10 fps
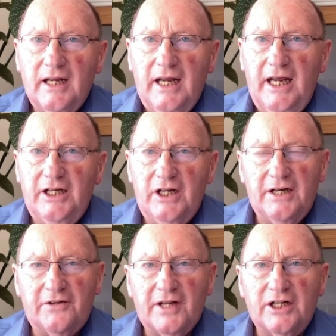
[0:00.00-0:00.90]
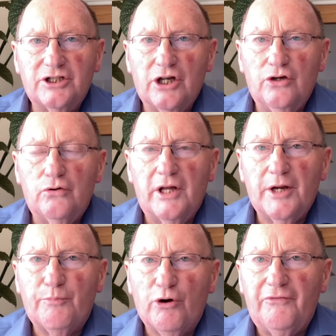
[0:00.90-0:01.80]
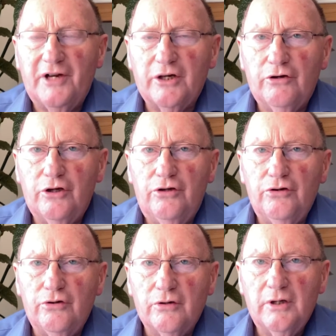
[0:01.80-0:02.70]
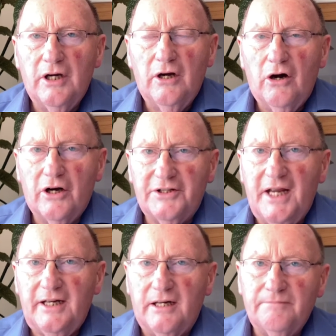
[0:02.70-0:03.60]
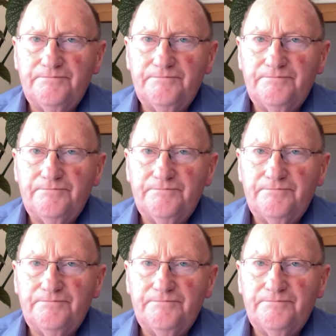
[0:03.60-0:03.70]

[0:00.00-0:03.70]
He did things that no other prophet could do or did.